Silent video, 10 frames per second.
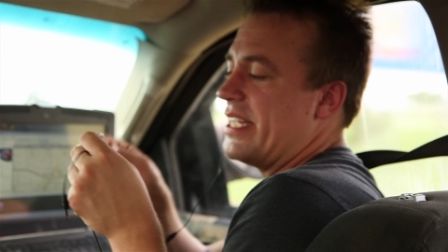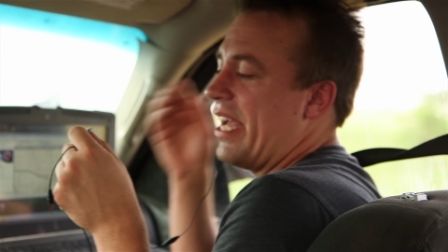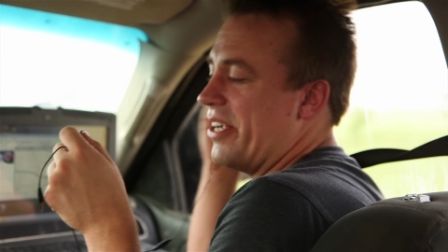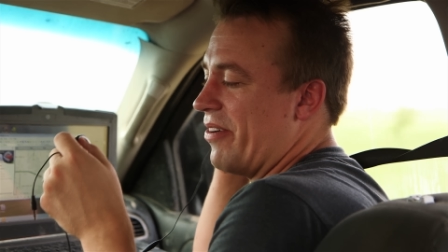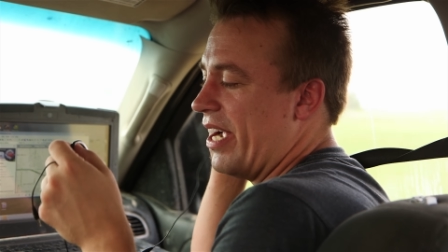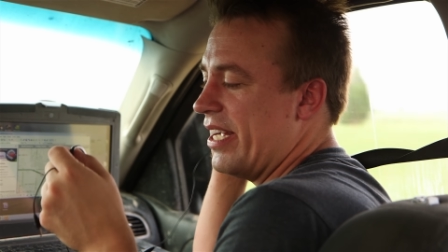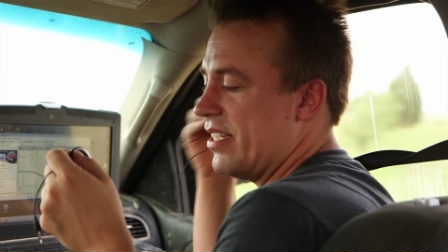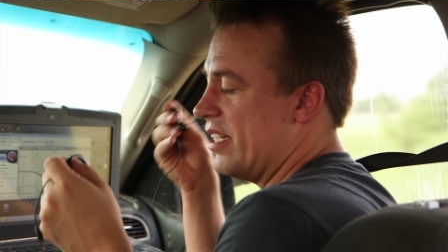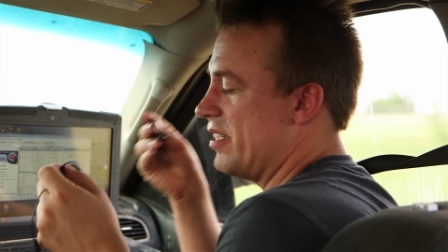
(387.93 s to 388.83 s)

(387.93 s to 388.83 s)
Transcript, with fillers: Yeah, you're right.